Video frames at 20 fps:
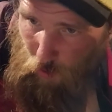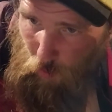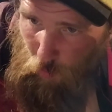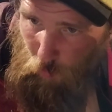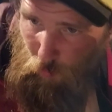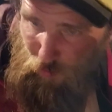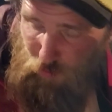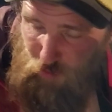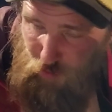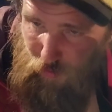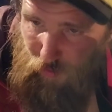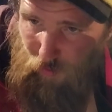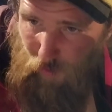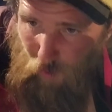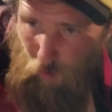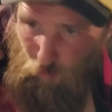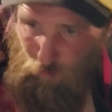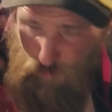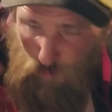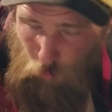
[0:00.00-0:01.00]
which
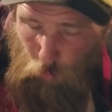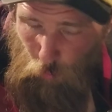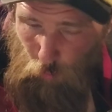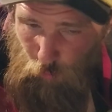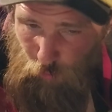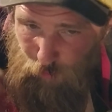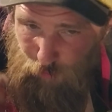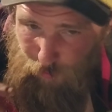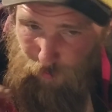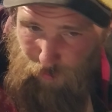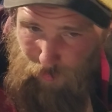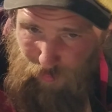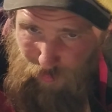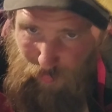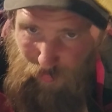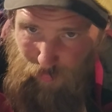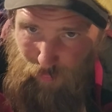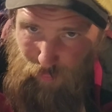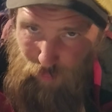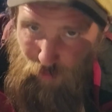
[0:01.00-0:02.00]
record
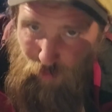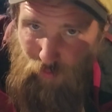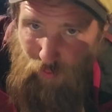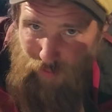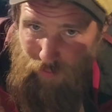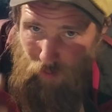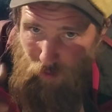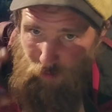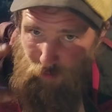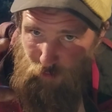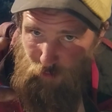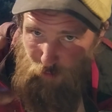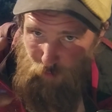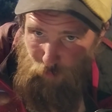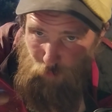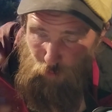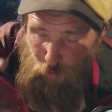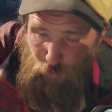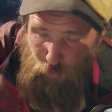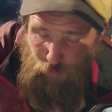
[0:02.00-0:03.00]
just like on your
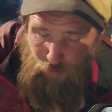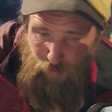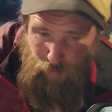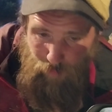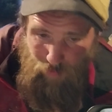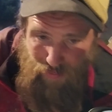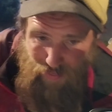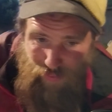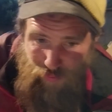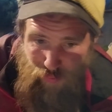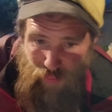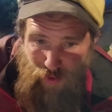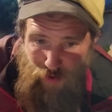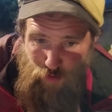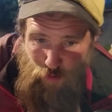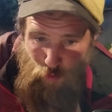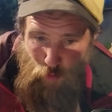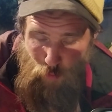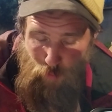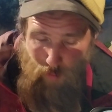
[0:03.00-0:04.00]
computer screen, but inside
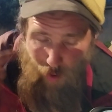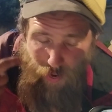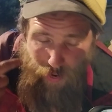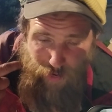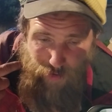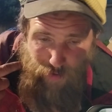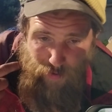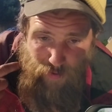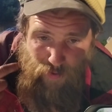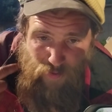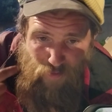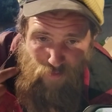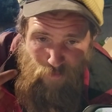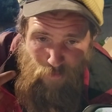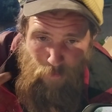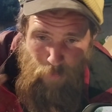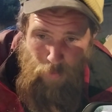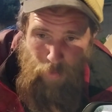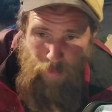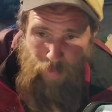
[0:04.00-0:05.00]
your own mind,
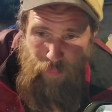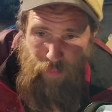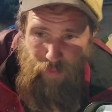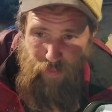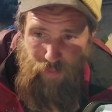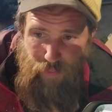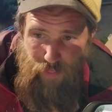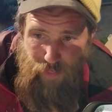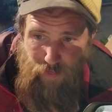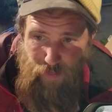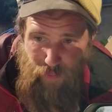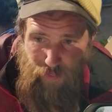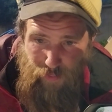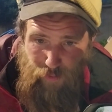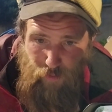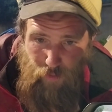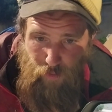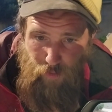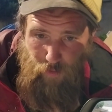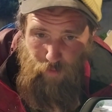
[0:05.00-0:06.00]
in like
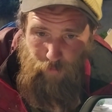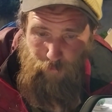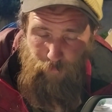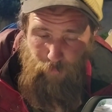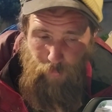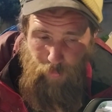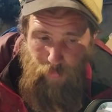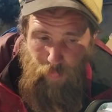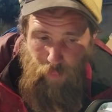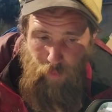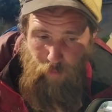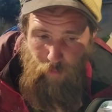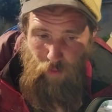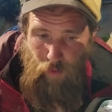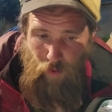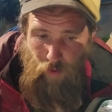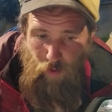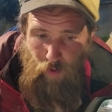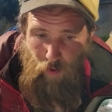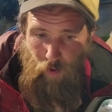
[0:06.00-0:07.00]

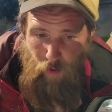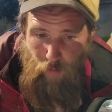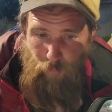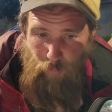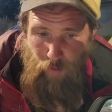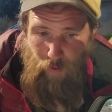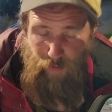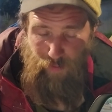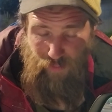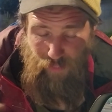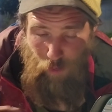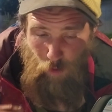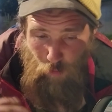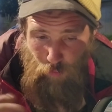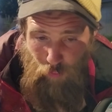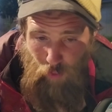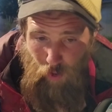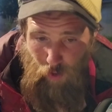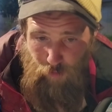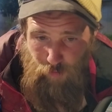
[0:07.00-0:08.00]
and allow
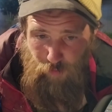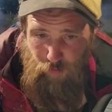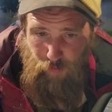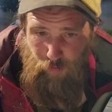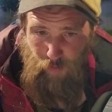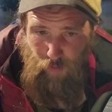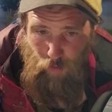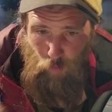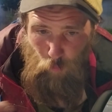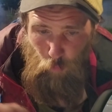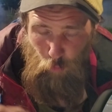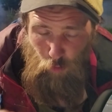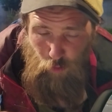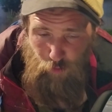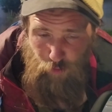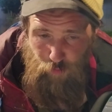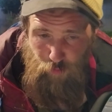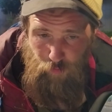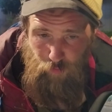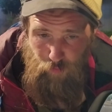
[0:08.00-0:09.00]
thoughts and
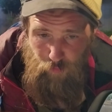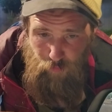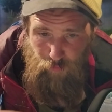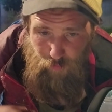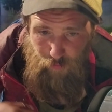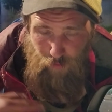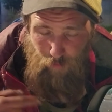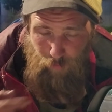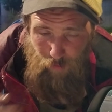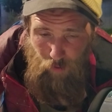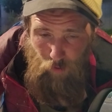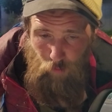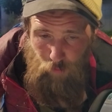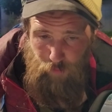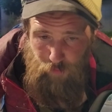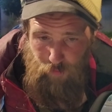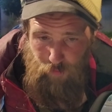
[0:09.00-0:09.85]
words to come out.